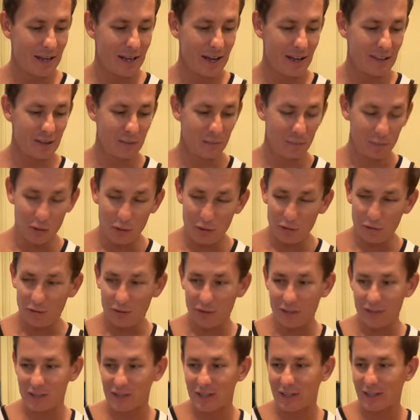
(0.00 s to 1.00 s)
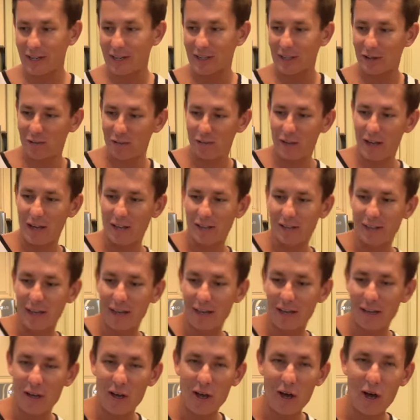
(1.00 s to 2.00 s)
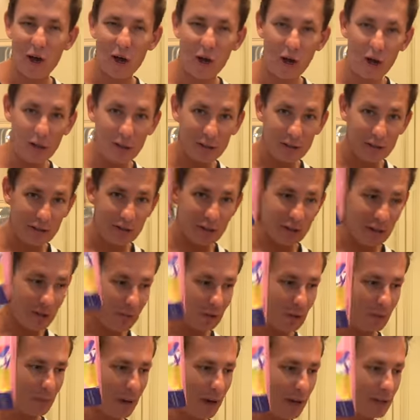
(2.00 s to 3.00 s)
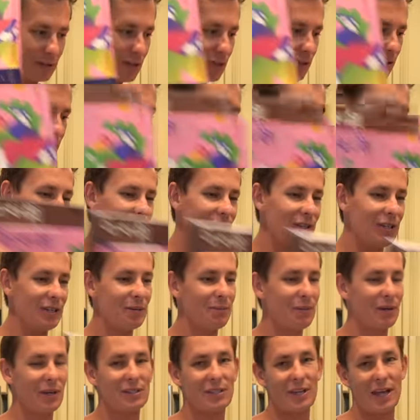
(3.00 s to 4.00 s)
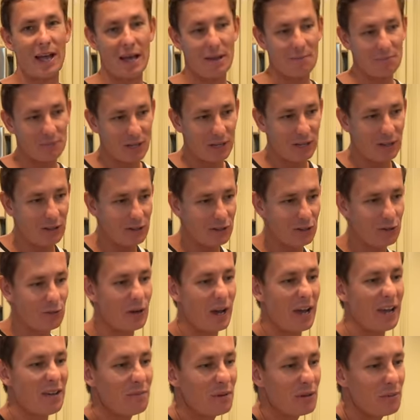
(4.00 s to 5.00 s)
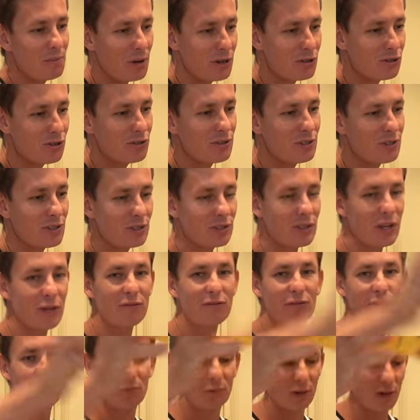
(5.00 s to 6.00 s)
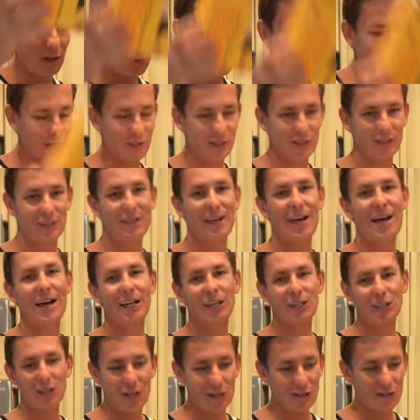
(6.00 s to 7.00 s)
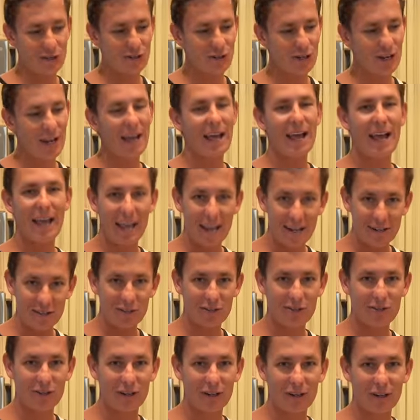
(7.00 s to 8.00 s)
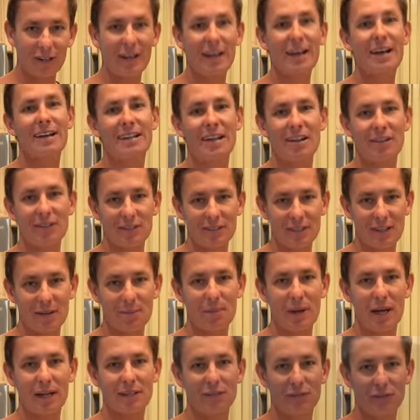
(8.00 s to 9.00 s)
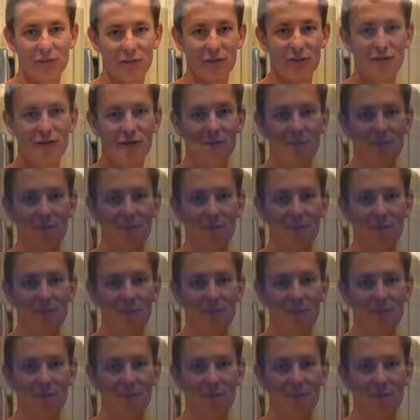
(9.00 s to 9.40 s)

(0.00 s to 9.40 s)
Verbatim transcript: And the proof is the fact that all these cereal boxes are empty because I'm telling you, I've been munching this stuff for breakfast, lunch, and dessert. Now let's get back to fishing.